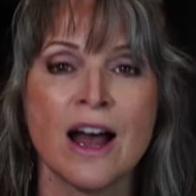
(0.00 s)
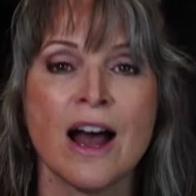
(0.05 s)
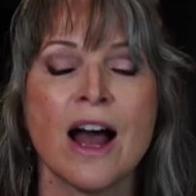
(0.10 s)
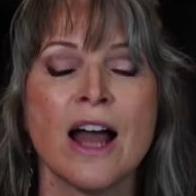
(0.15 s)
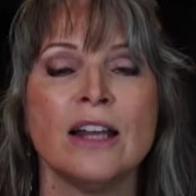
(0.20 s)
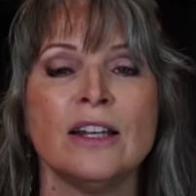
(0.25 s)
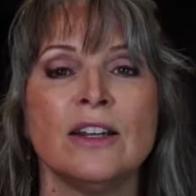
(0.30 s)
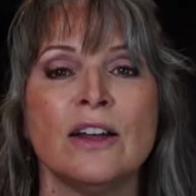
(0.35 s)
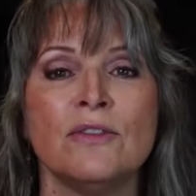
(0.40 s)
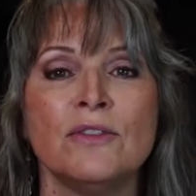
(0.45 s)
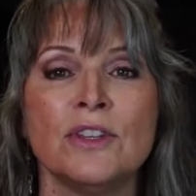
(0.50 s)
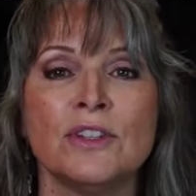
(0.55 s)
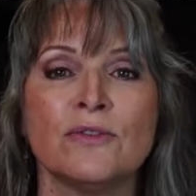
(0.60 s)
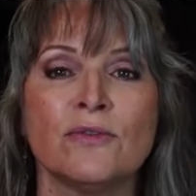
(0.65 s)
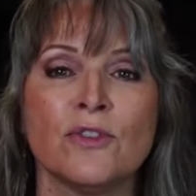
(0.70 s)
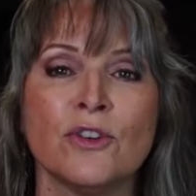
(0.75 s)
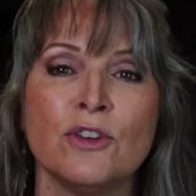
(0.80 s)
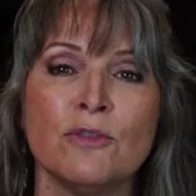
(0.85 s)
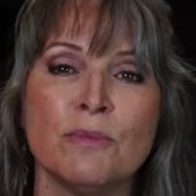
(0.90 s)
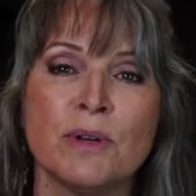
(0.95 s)
I love this
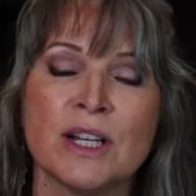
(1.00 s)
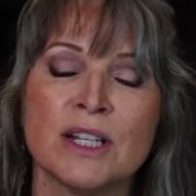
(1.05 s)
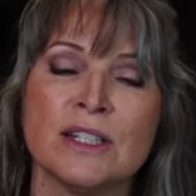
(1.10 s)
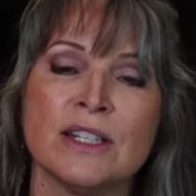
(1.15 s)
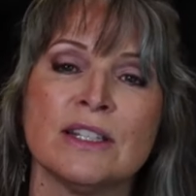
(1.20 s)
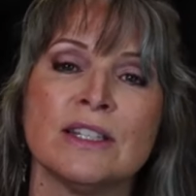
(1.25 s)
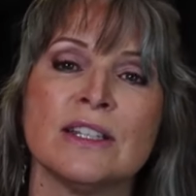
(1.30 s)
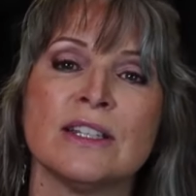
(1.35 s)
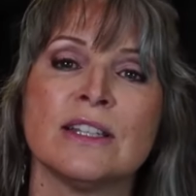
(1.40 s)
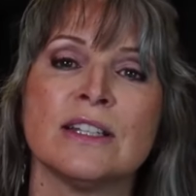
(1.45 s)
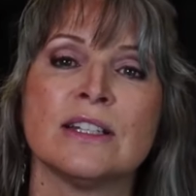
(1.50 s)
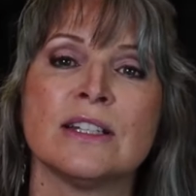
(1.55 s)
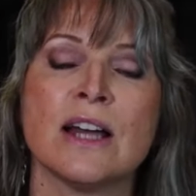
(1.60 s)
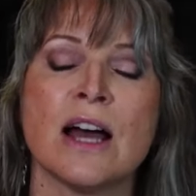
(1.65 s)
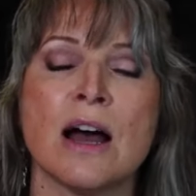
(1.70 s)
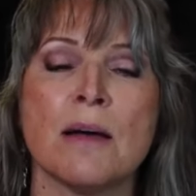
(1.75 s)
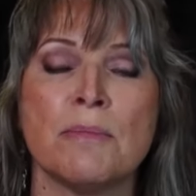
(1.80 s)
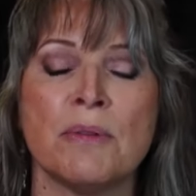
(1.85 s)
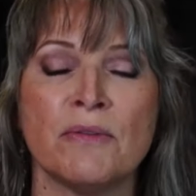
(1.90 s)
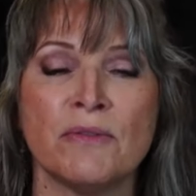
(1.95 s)
for you because it's at the
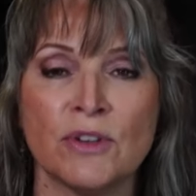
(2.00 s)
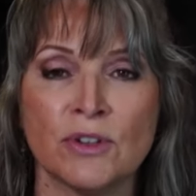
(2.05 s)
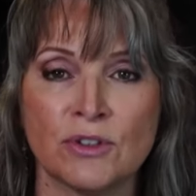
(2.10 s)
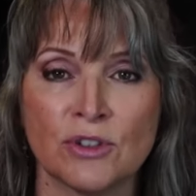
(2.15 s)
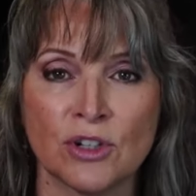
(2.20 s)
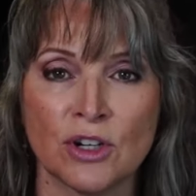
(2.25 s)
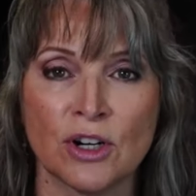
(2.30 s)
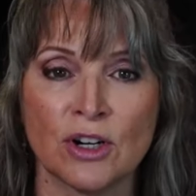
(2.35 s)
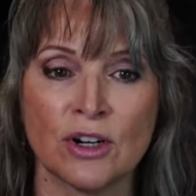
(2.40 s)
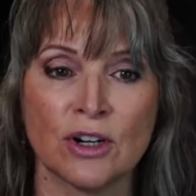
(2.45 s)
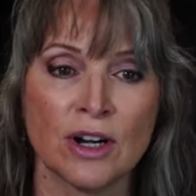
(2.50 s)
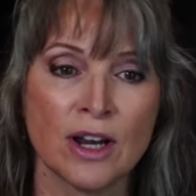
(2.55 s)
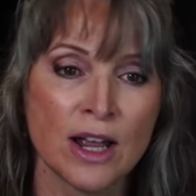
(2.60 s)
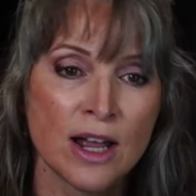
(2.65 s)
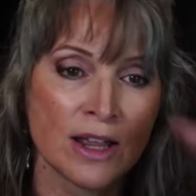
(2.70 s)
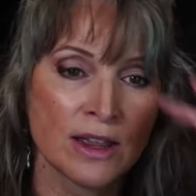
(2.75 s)
top of your chart.